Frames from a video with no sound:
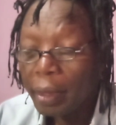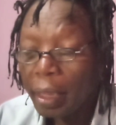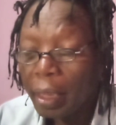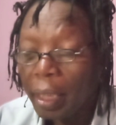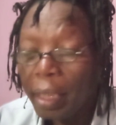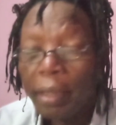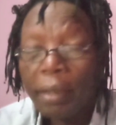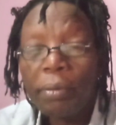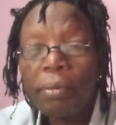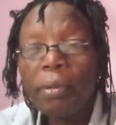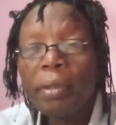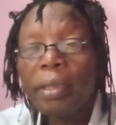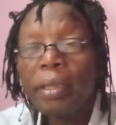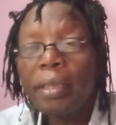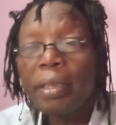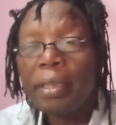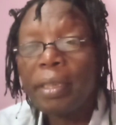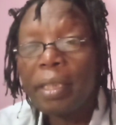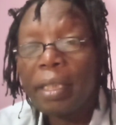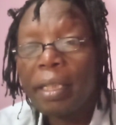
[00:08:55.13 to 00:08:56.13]
And what
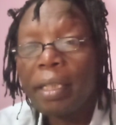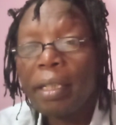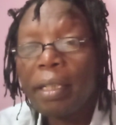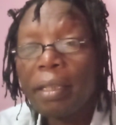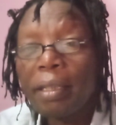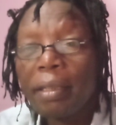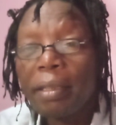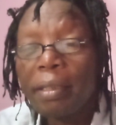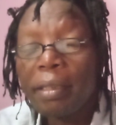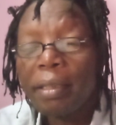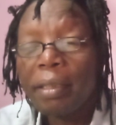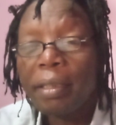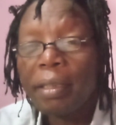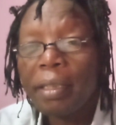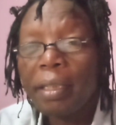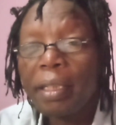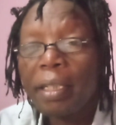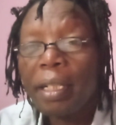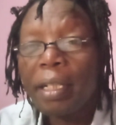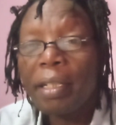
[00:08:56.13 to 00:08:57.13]
is decay?
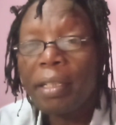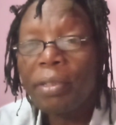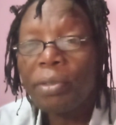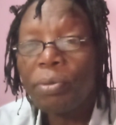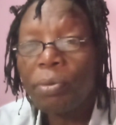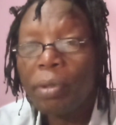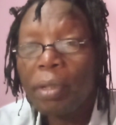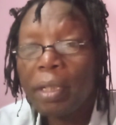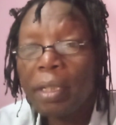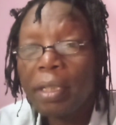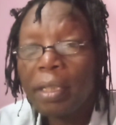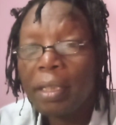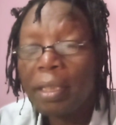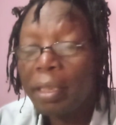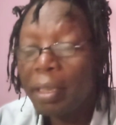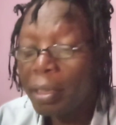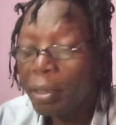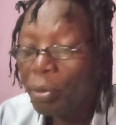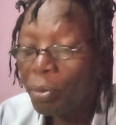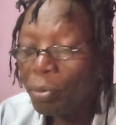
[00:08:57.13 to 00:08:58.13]
Decay is when
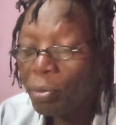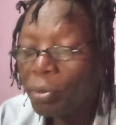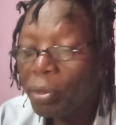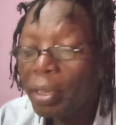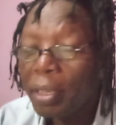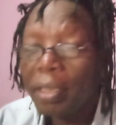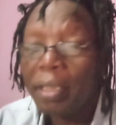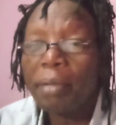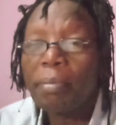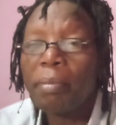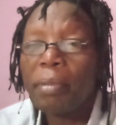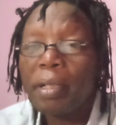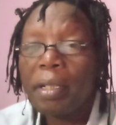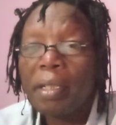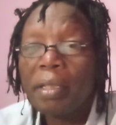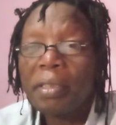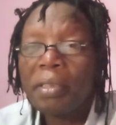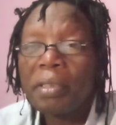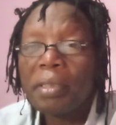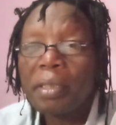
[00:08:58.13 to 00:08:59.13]
it loses some
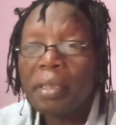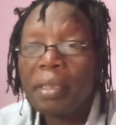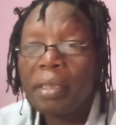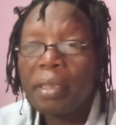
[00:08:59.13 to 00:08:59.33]
energy.